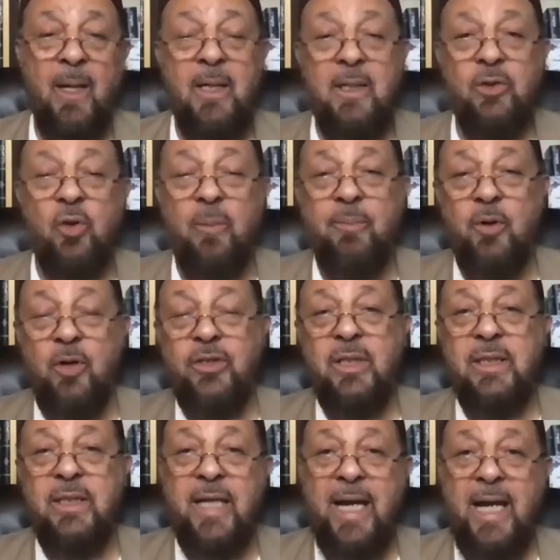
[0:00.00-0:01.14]
So a
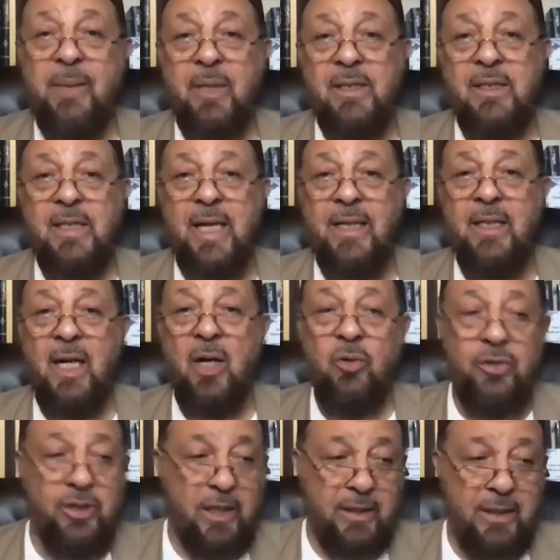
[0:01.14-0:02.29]
person came and said,
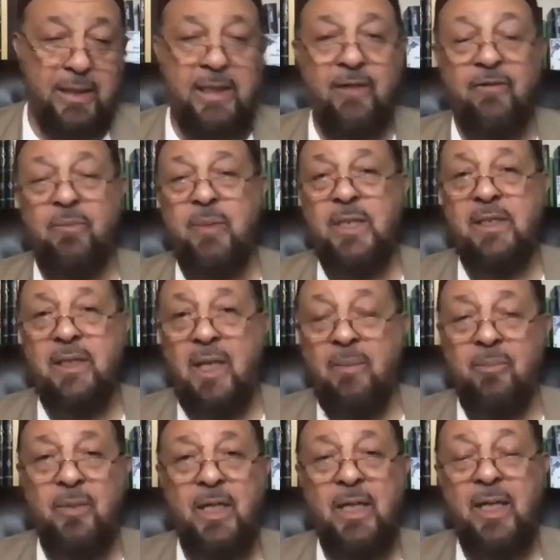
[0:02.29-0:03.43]
"Awsini, give me
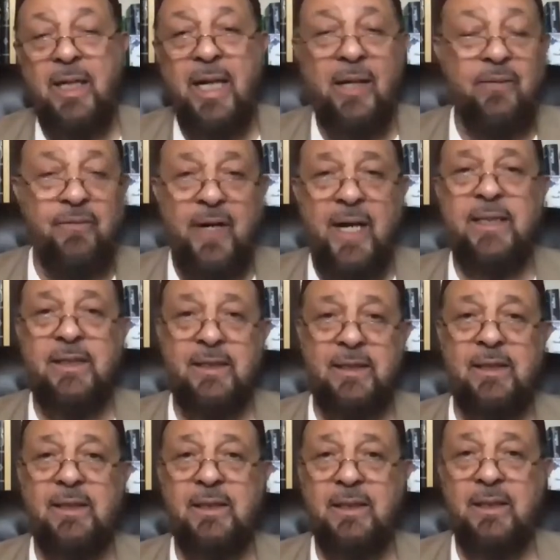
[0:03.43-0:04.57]
some
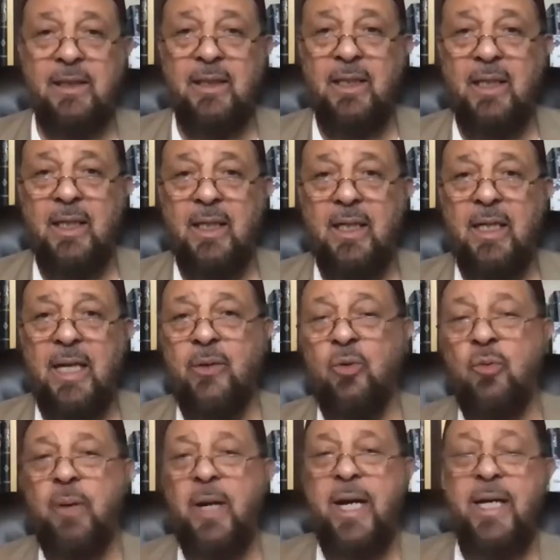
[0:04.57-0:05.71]
advice." And
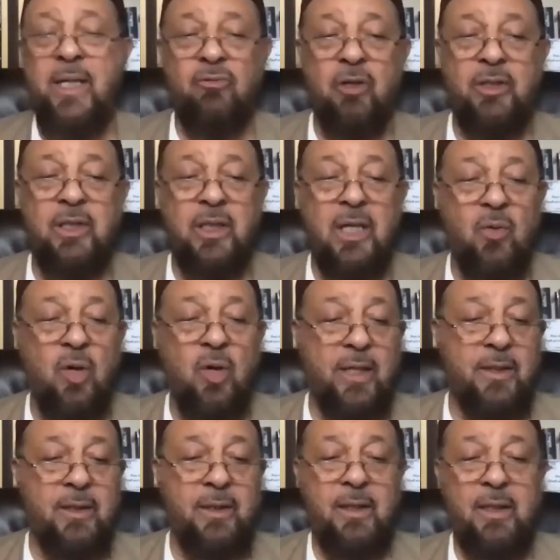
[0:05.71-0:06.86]
Ubay radiallahu
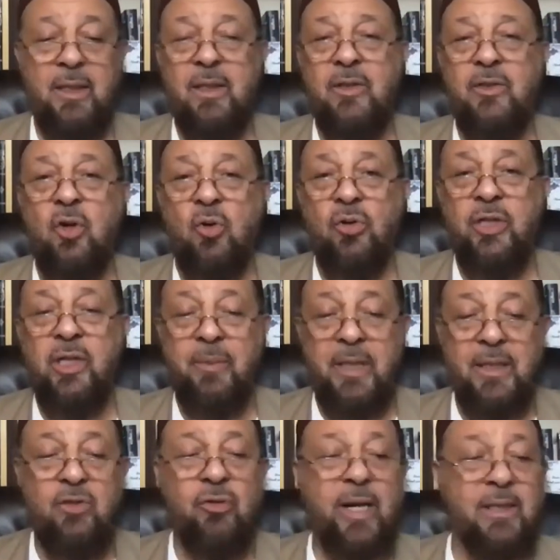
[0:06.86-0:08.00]
anh told him
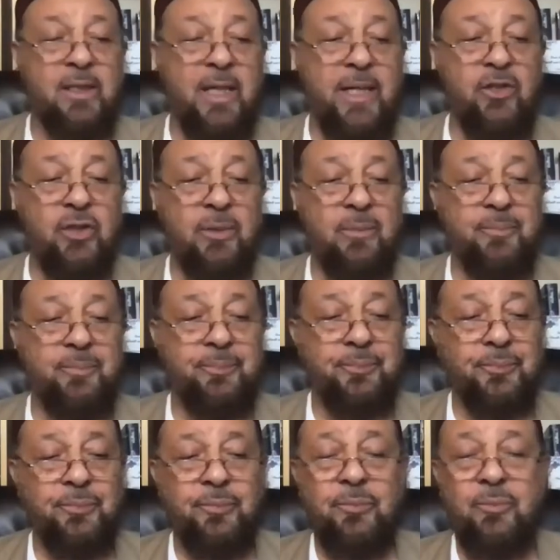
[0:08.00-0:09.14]
in translation,
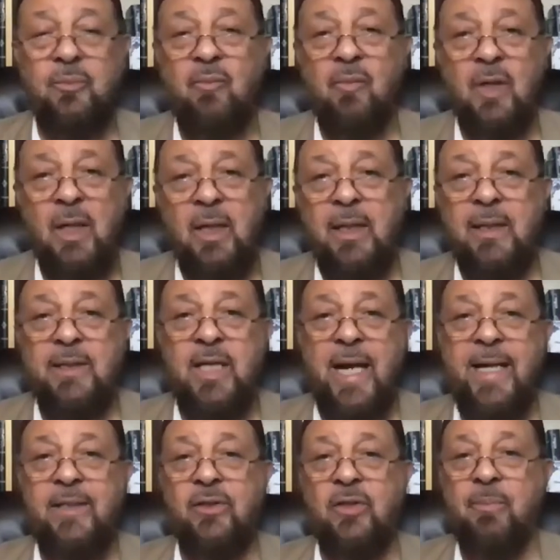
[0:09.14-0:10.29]

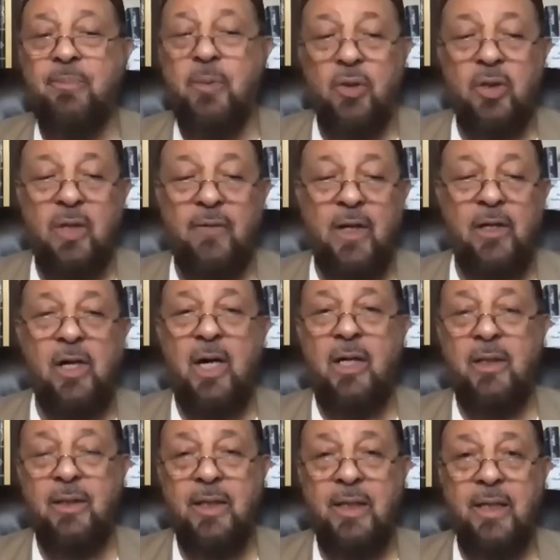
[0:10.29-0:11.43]
"Take the book of
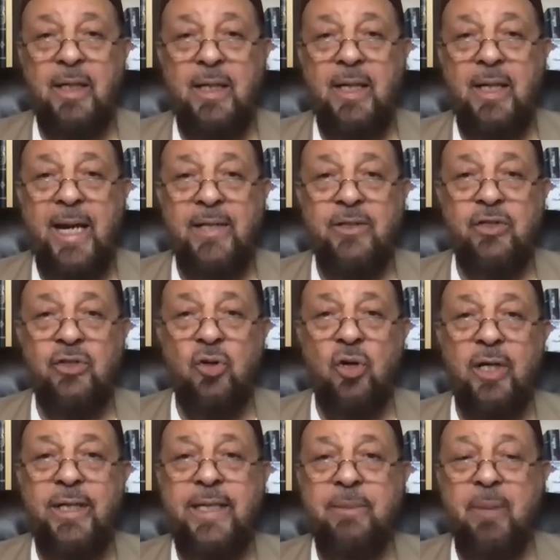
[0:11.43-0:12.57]
Allah as
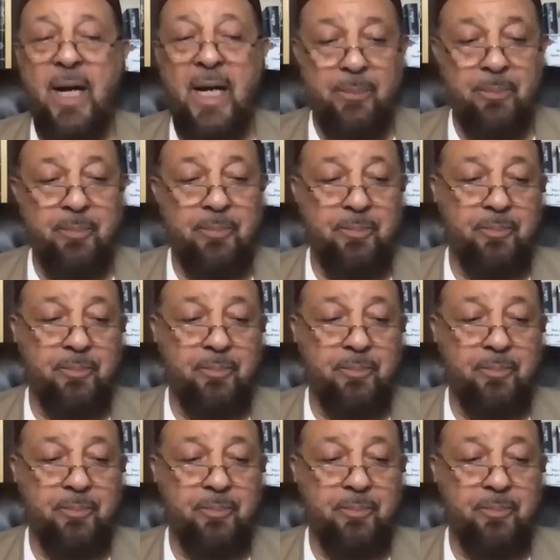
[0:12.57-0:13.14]
your imam.